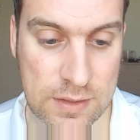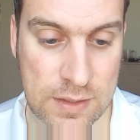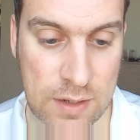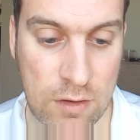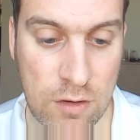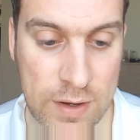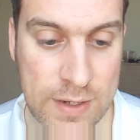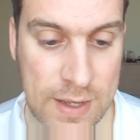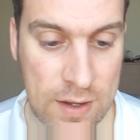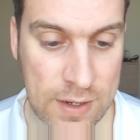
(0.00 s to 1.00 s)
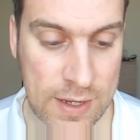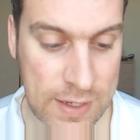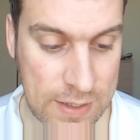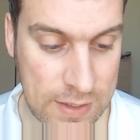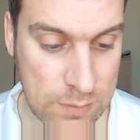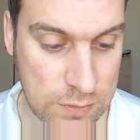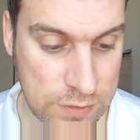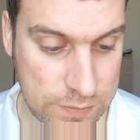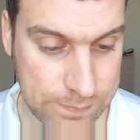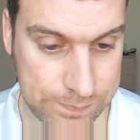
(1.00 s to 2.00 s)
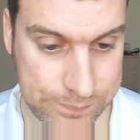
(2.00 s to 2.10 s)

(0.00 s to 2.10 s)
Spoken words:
you know, all right, yeah, okay, he was.